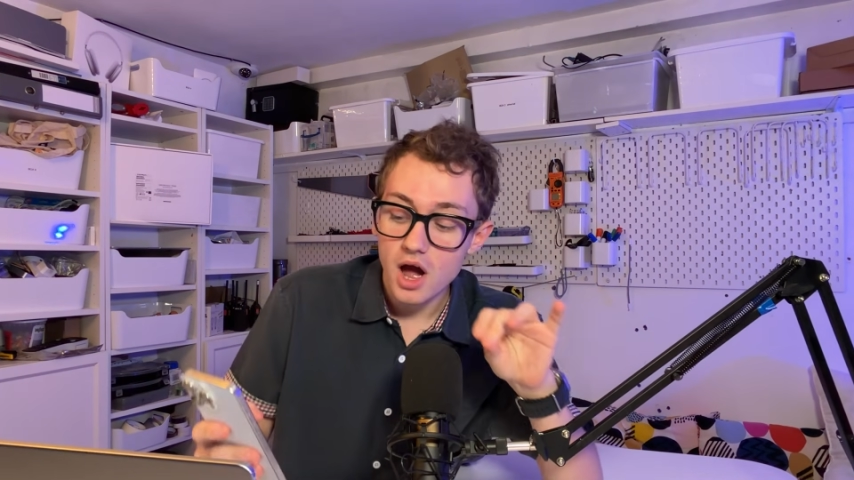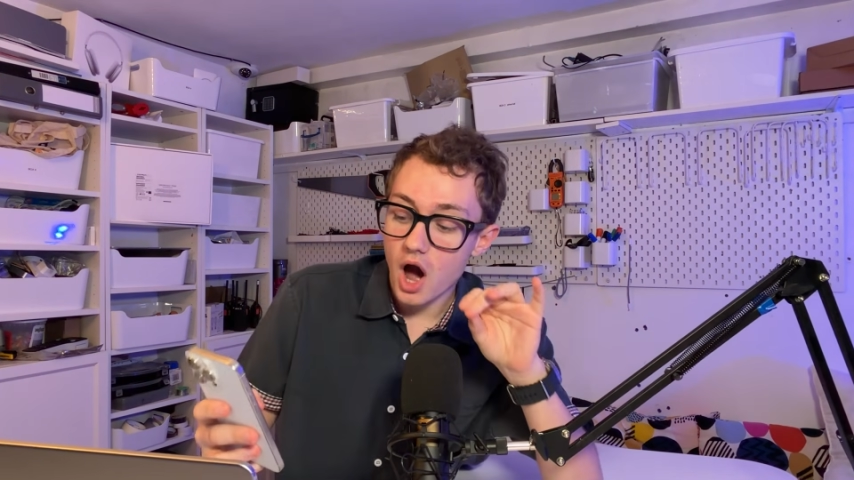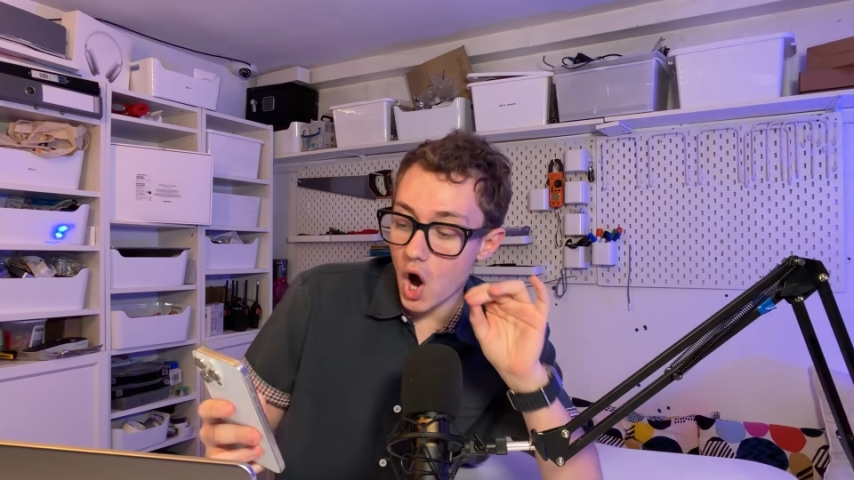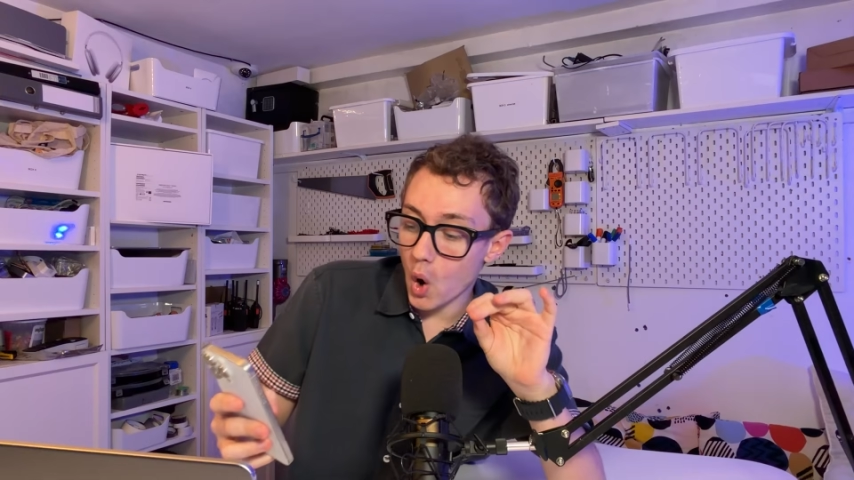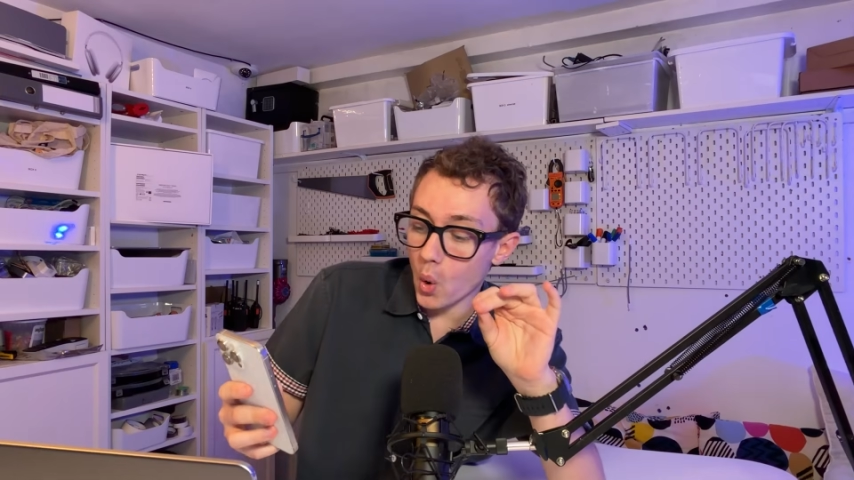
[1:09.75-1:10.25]

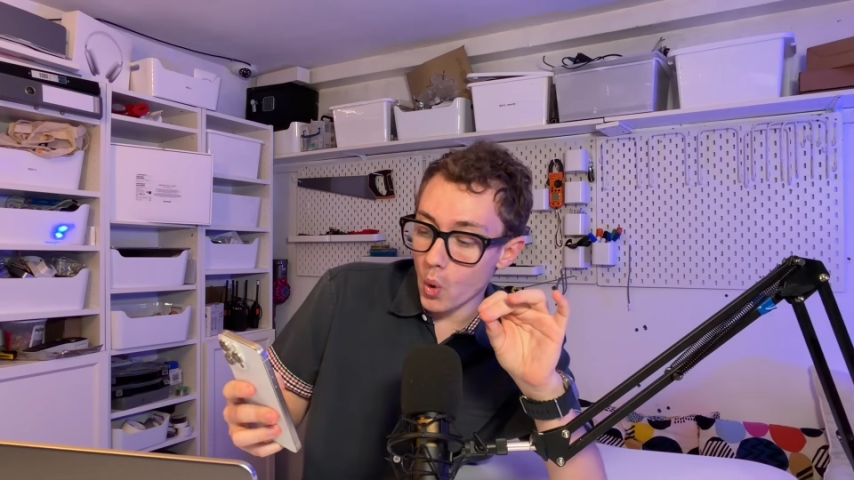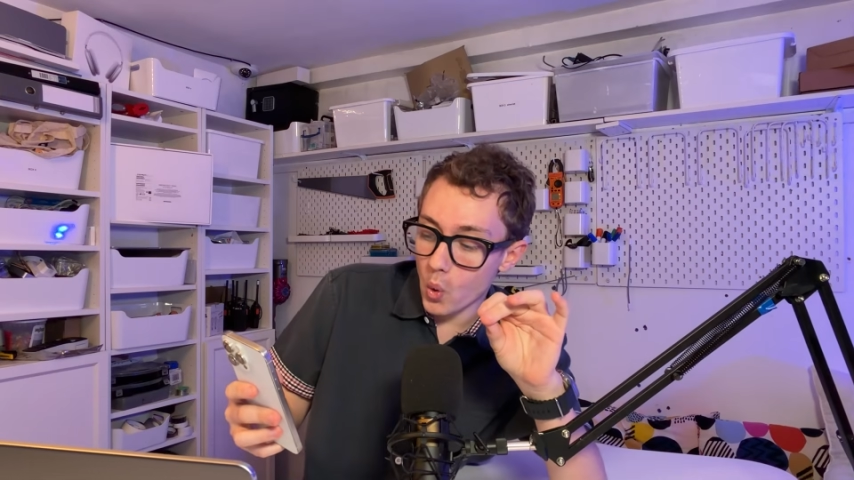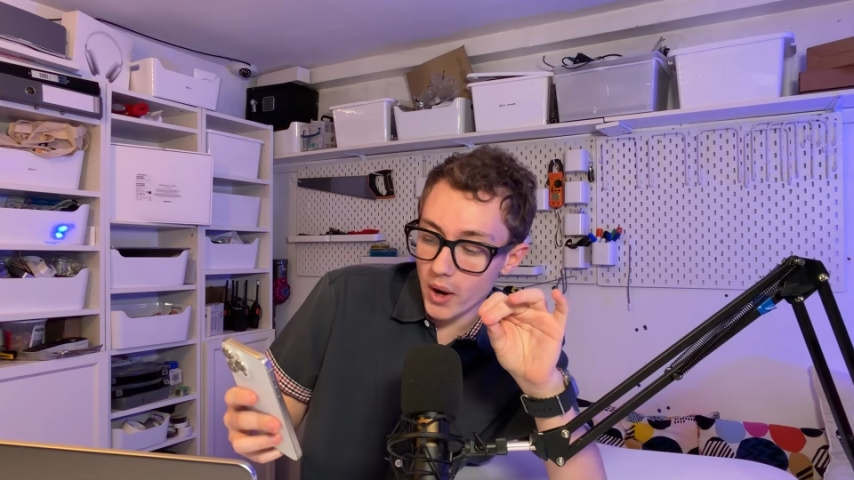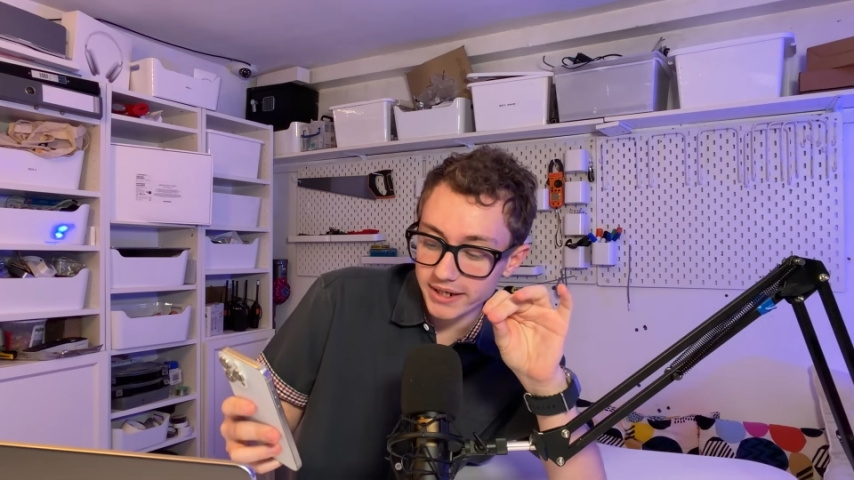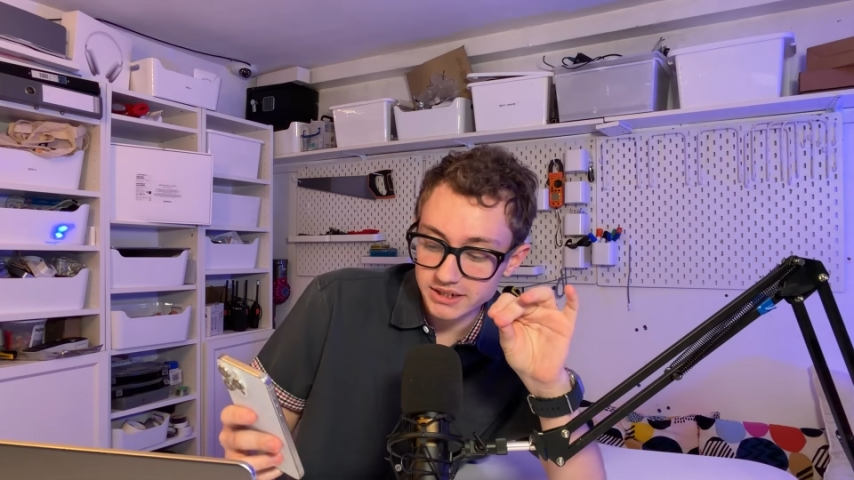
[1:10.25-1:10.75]
are
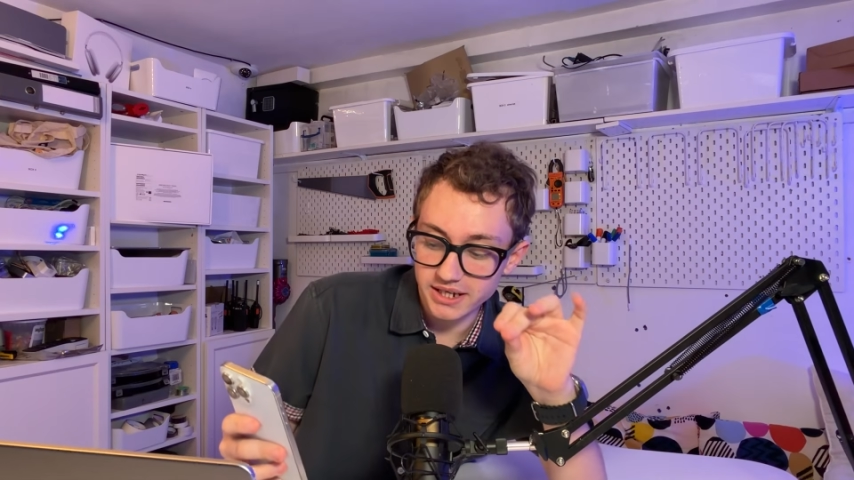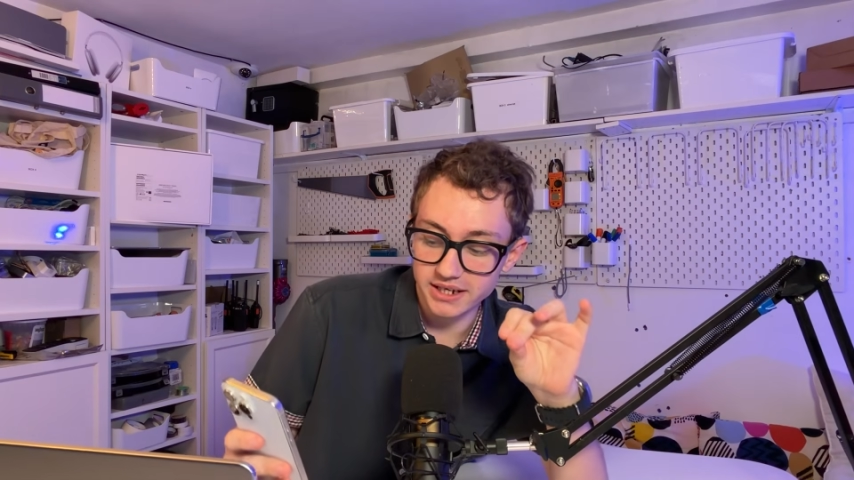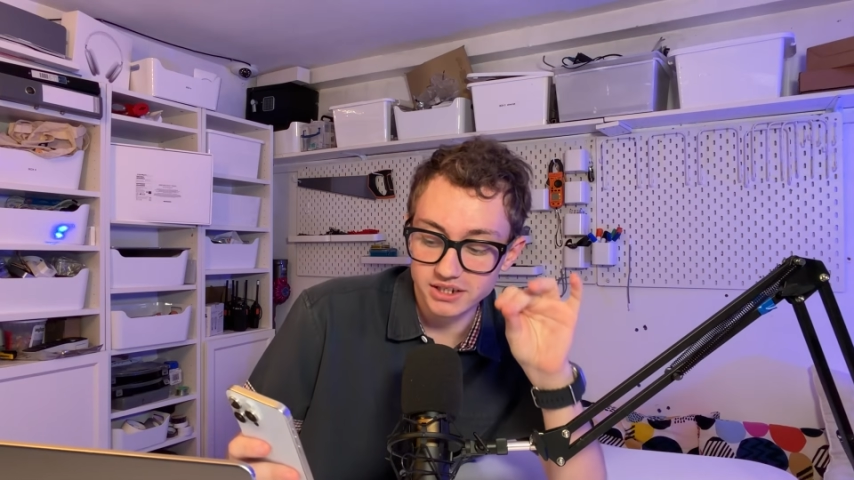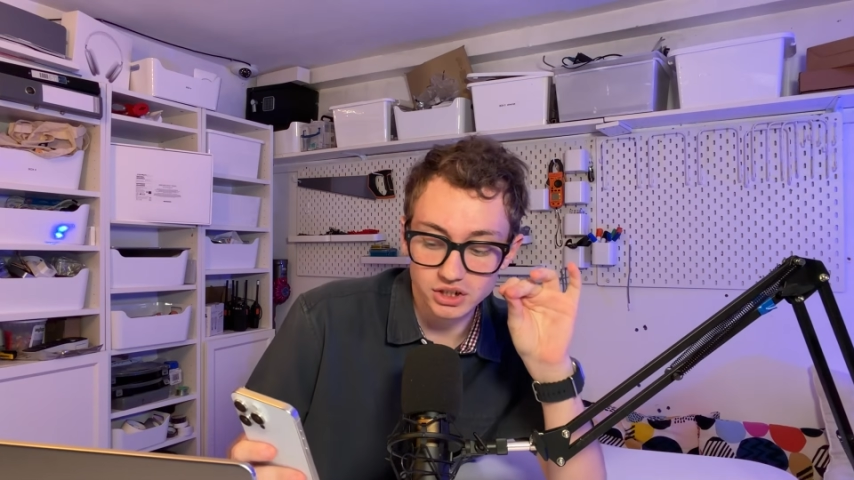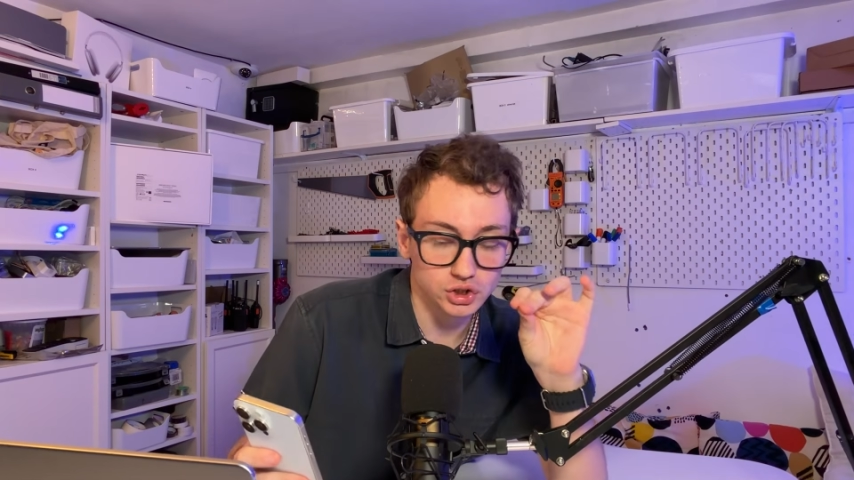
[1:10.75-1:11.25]
always
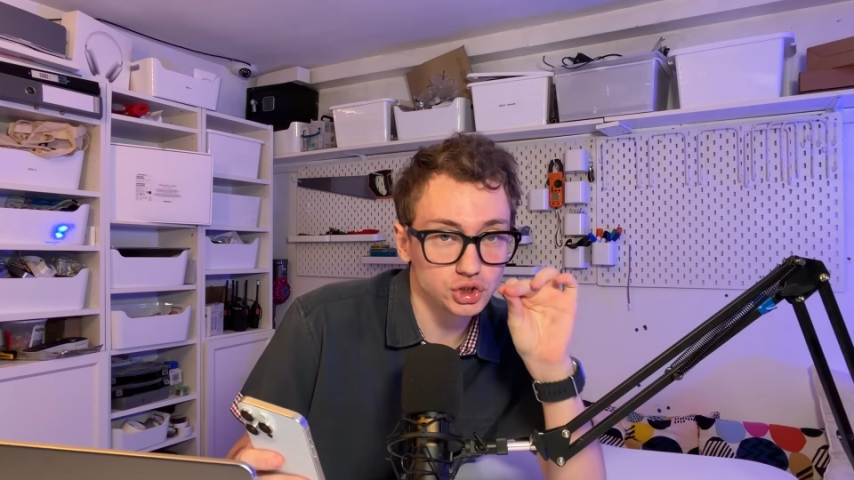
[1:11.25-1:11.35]
keys